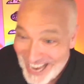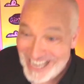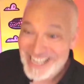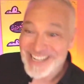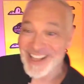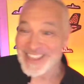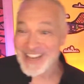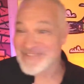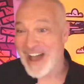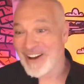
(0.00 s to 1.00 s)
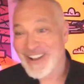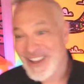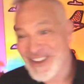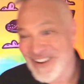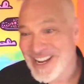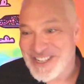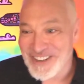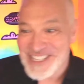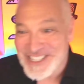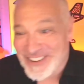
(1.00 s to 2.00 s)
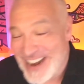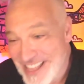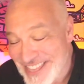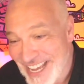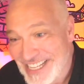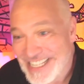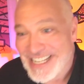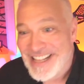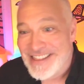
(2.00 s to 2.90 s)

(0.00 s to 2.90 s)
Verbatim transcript: right? Nothing about your interests or anything,